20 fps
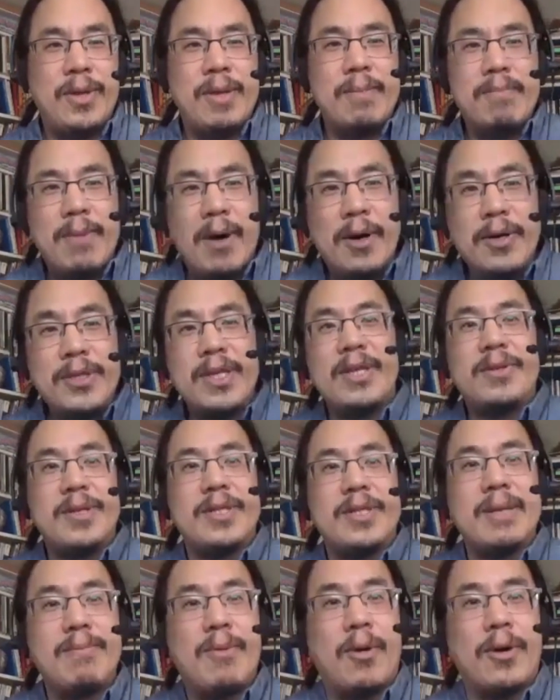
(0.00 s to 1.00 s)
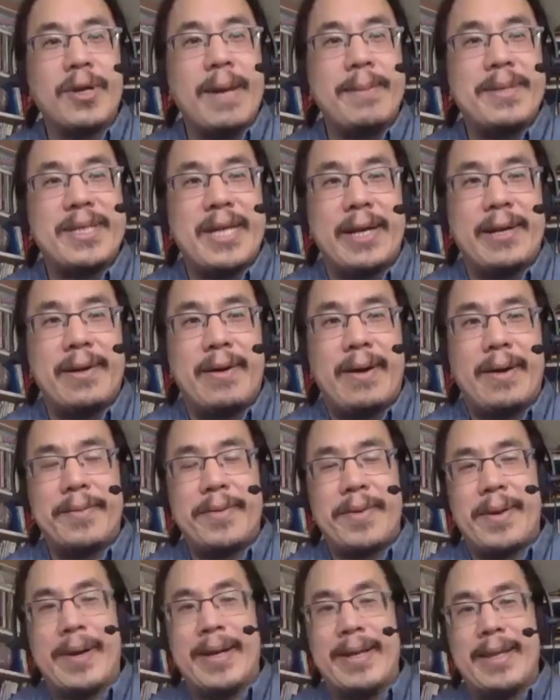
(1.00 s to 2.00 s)
the most interesting board game designer
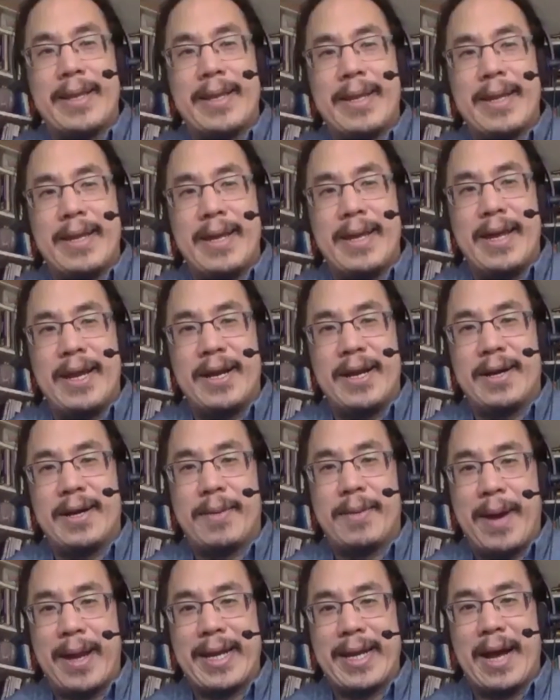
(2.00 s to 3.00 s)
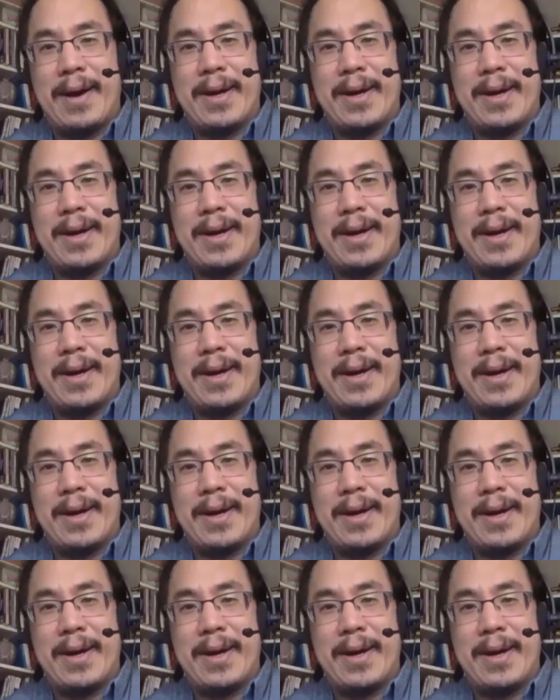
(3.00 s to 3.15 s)
right now,